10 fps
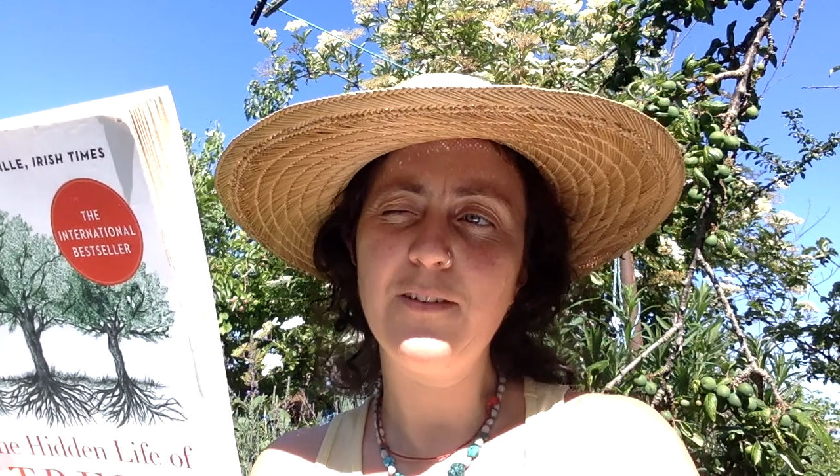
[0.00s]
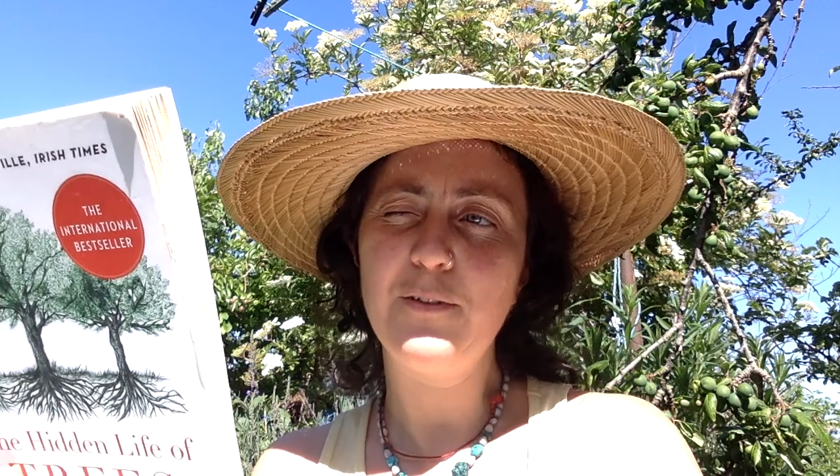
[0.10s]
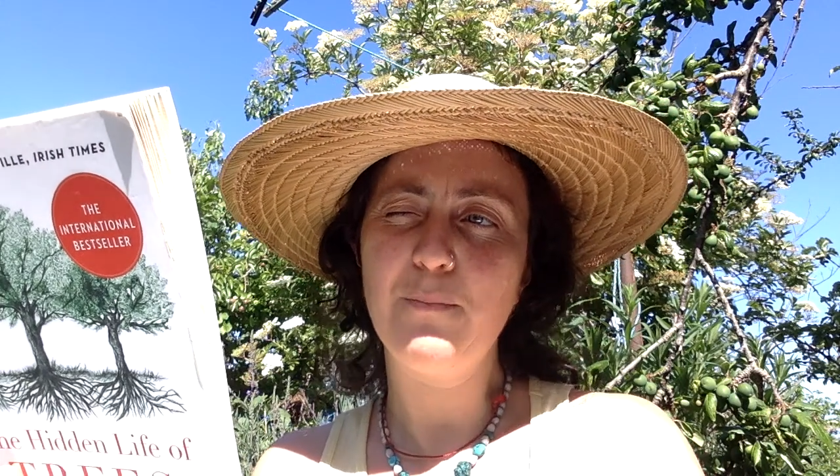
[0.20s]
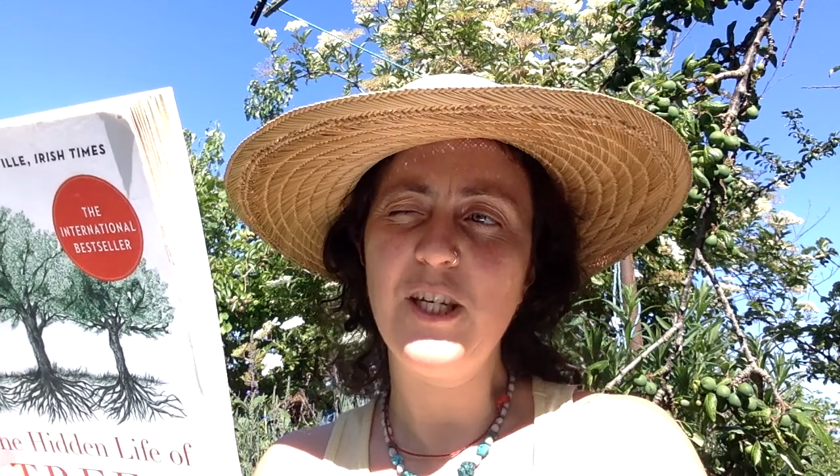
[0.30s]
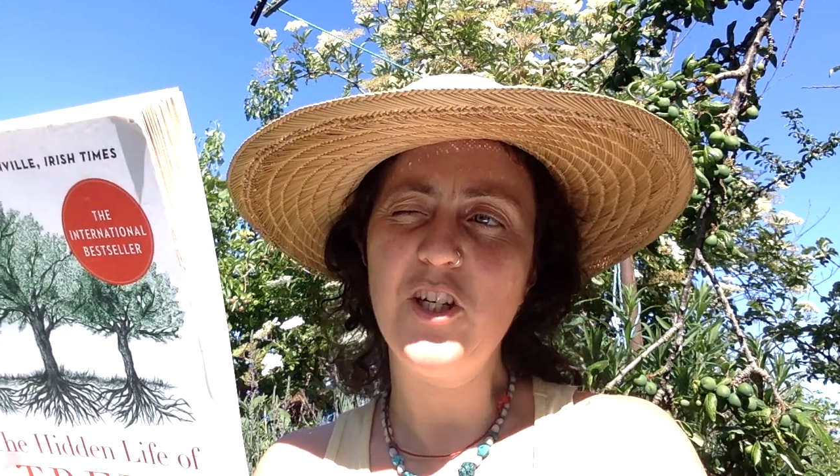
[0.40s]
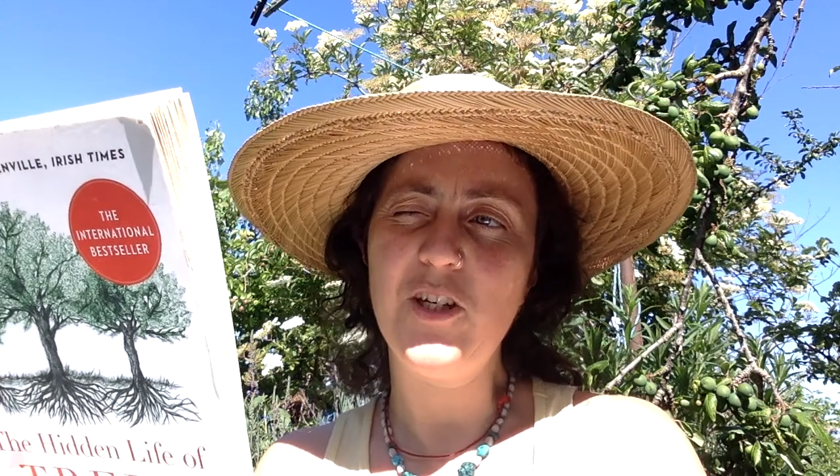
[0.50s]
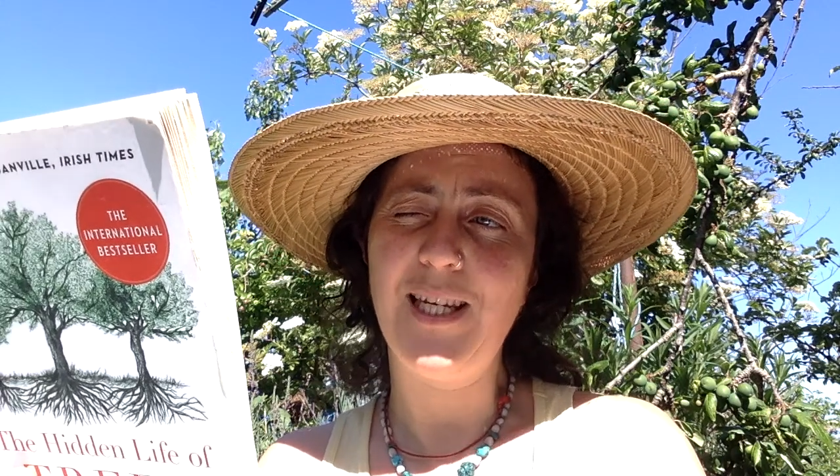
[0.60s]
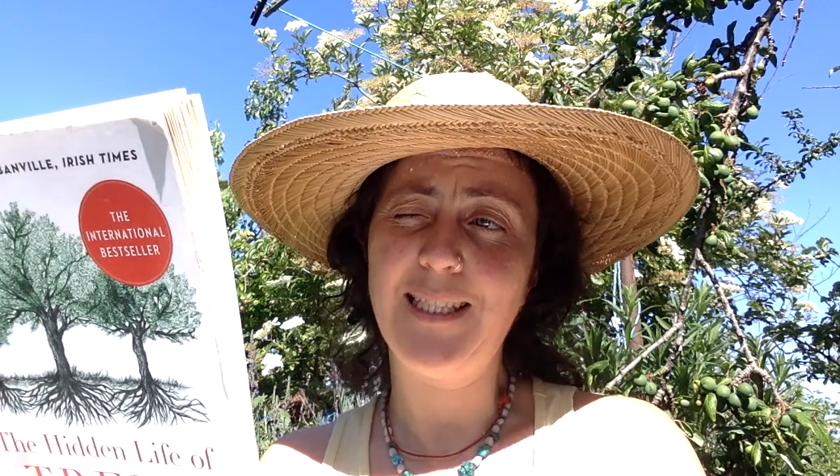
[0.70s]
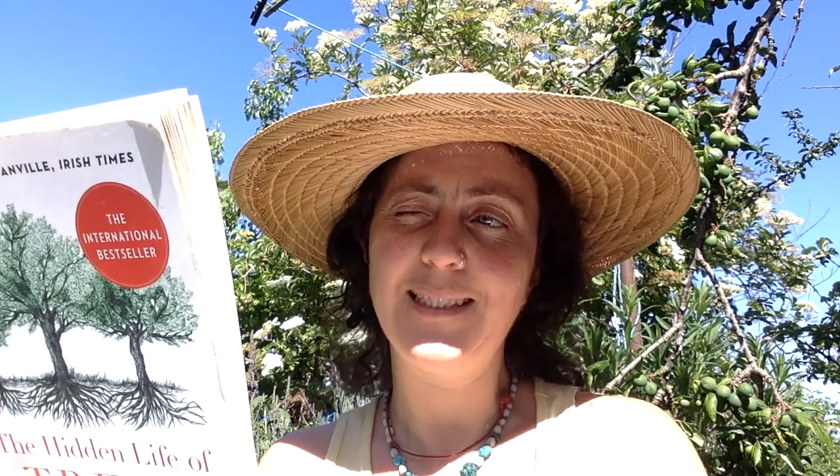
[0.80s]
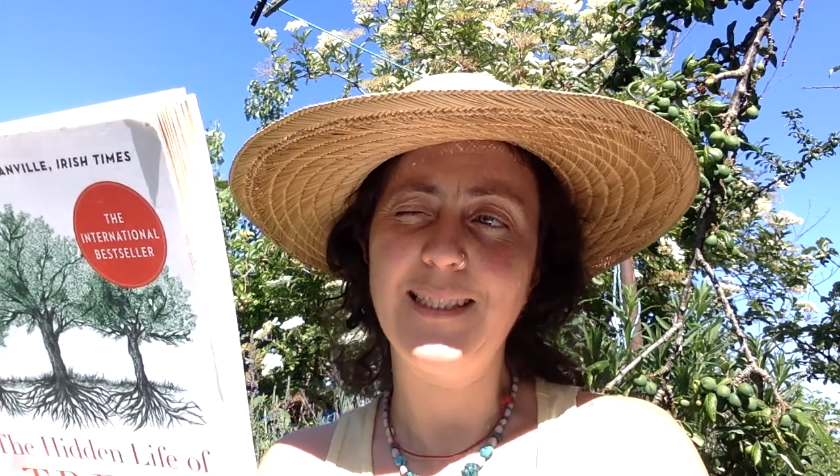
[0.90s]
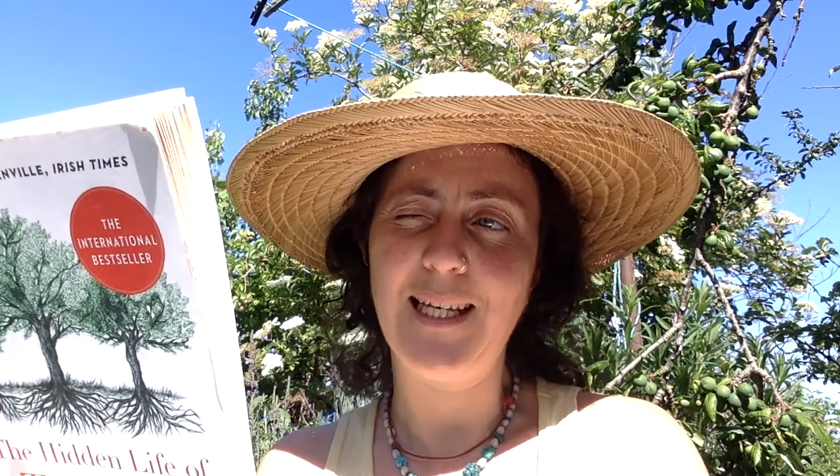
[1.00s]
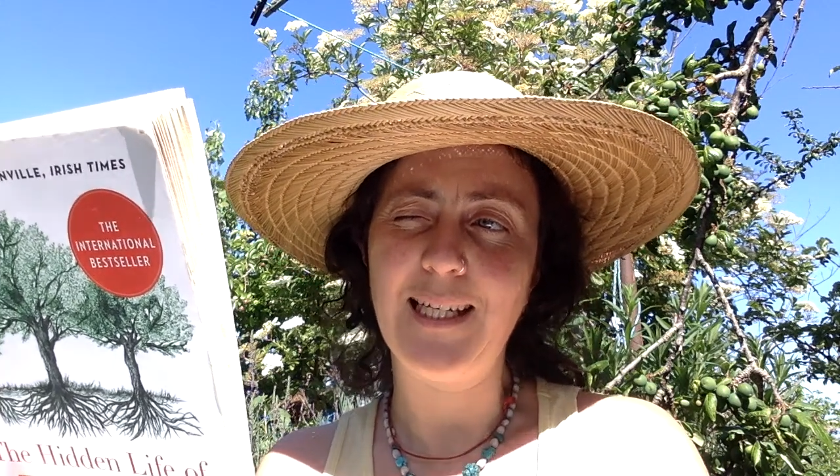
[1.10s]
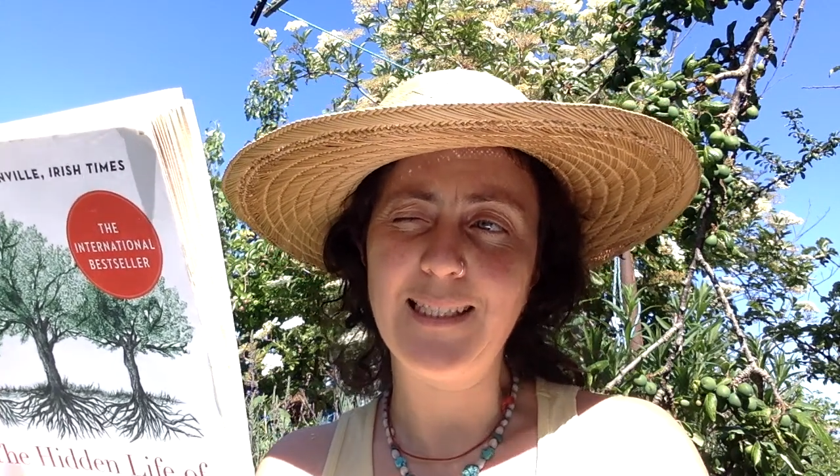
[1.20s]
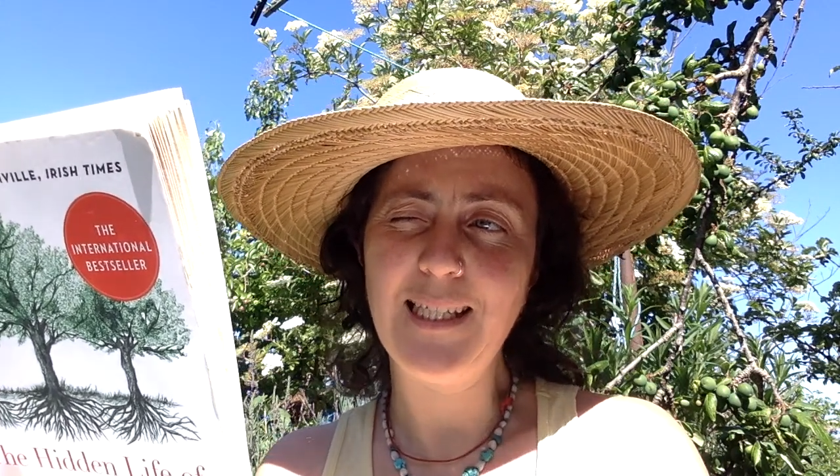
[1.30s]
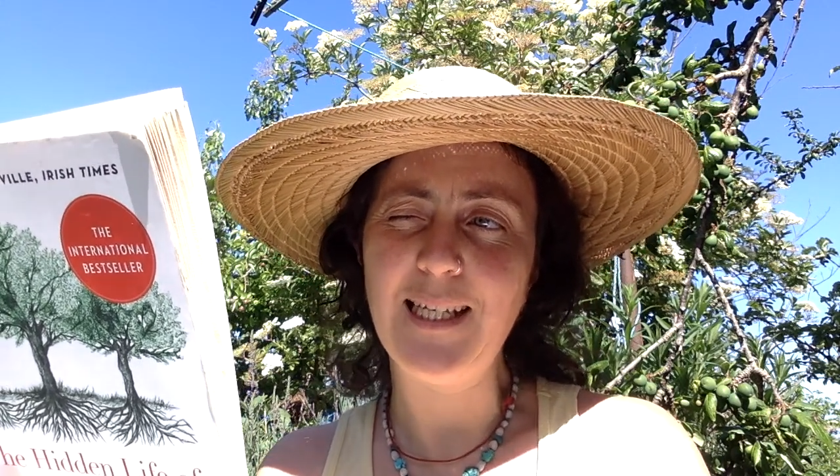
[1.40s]
of species still
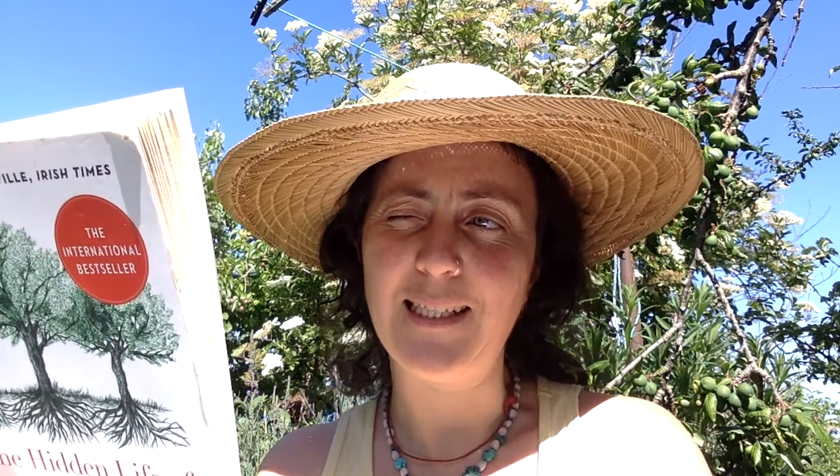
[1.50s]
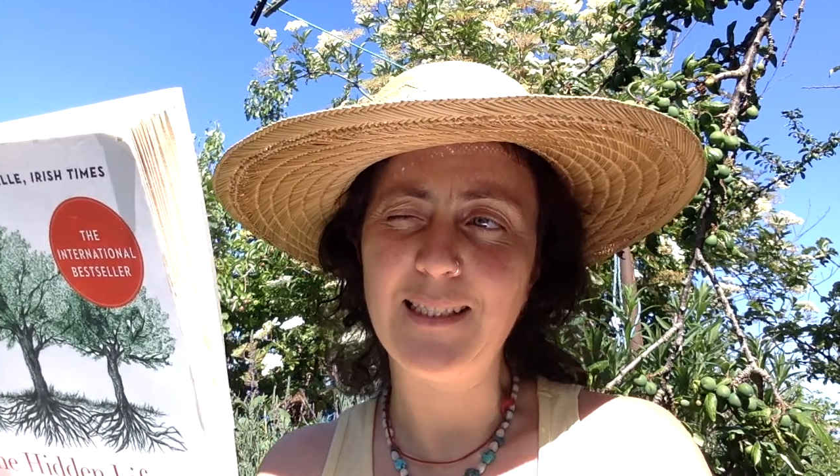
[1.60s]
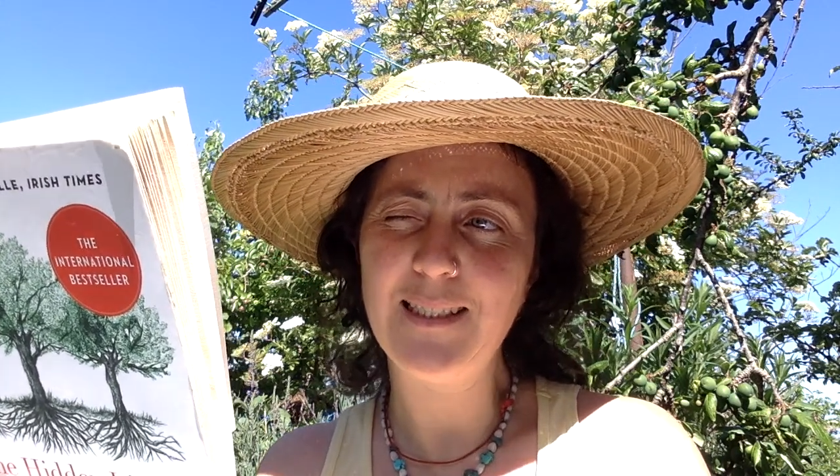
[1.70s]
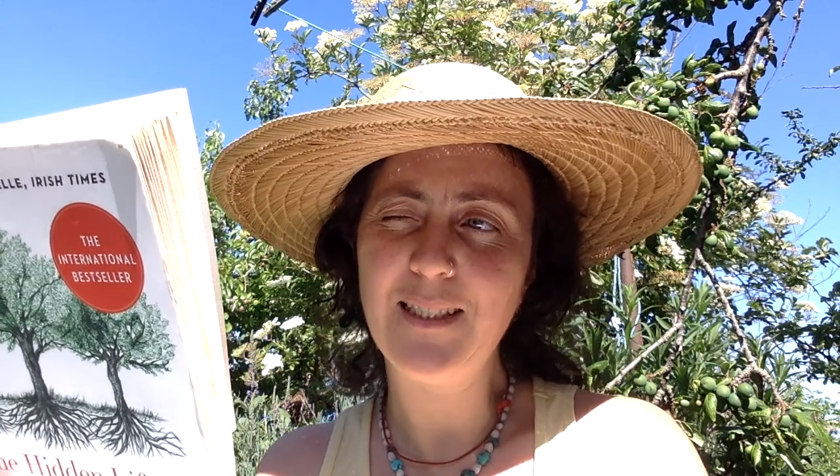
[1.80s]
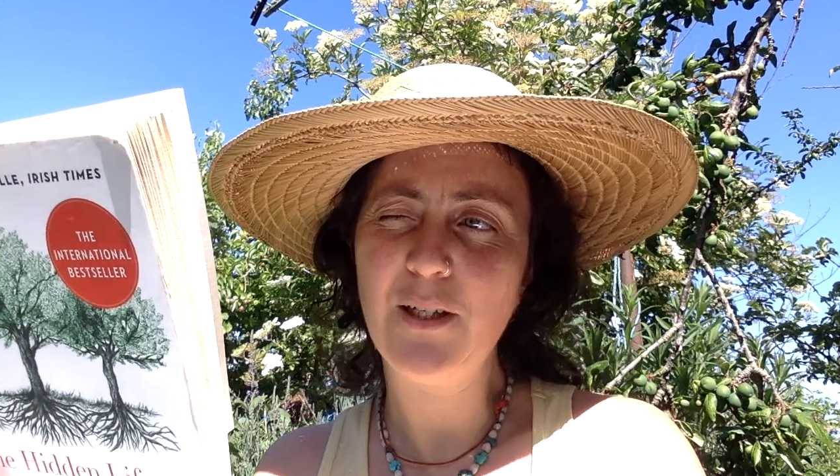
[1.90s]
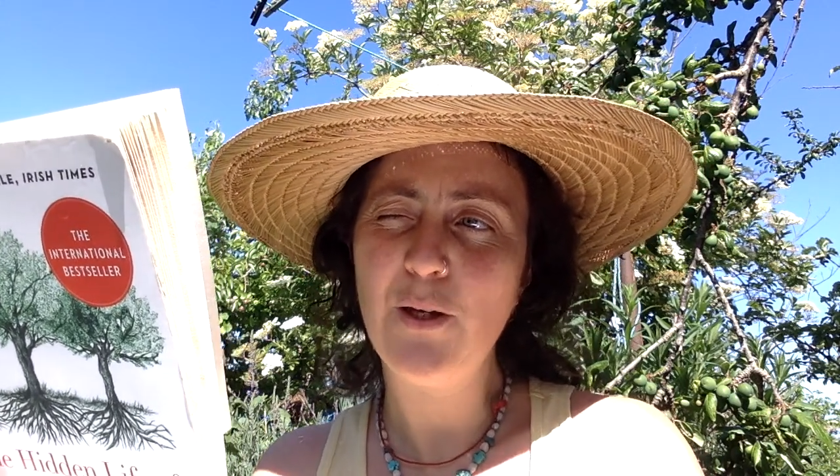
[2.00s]
exists.